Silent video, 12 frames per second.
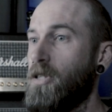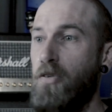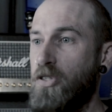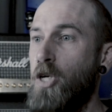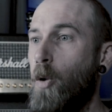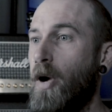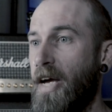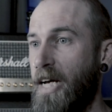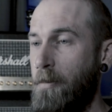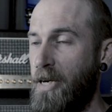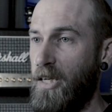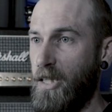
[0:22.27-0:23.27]
So there's no way I'm
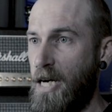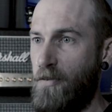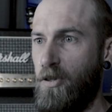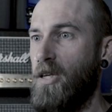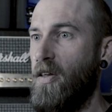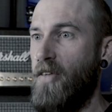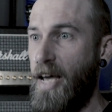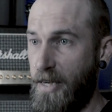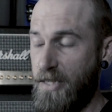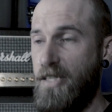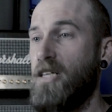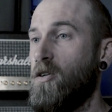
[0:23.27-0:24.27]
gonna be able to cover all of that in
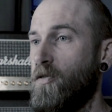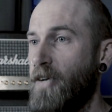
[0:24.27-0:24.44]
a single